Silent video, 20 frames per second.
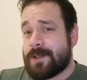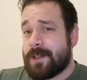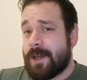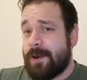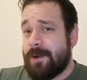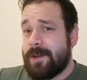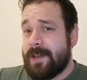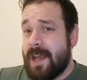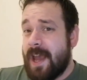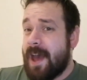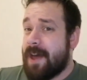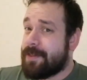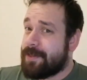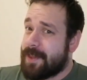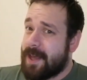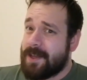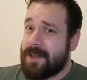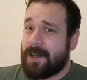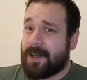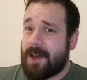So yeah,
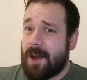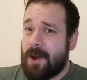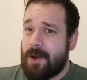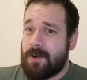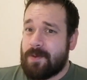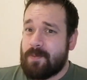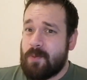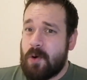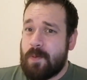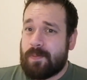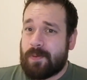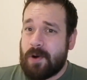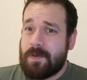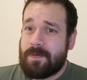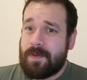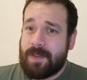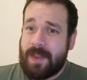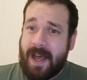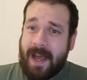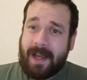there you go. More
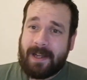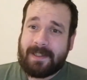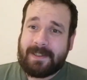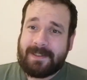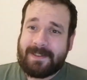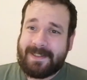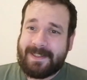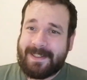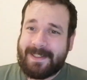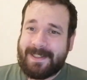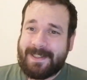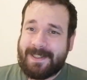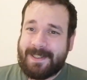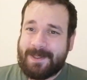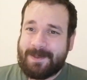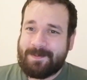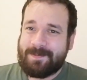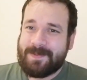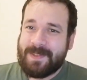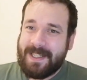proof for that.
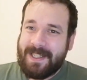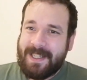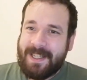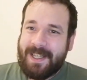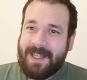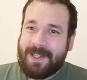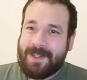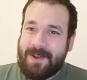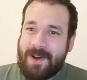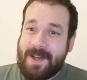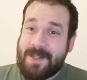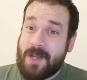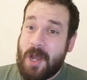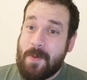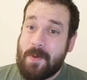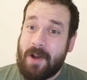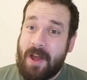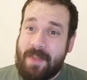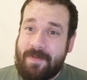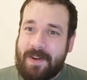Guys,
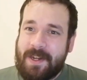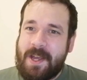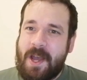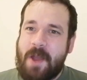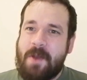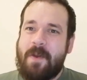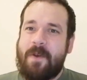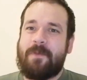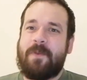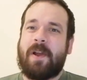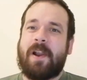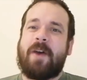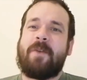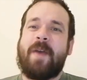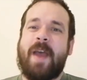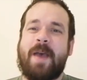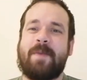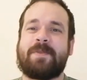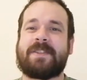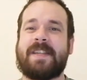hope you like the video.
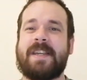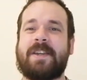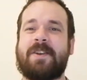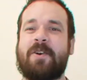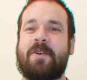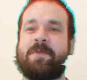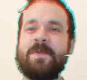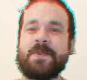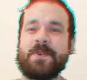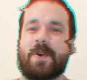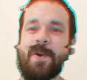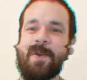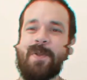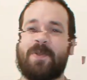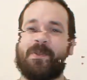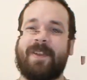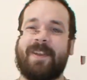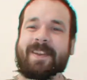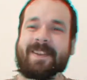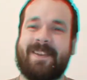Follow M Seeker of
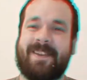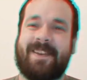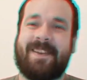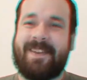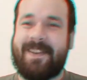Truth.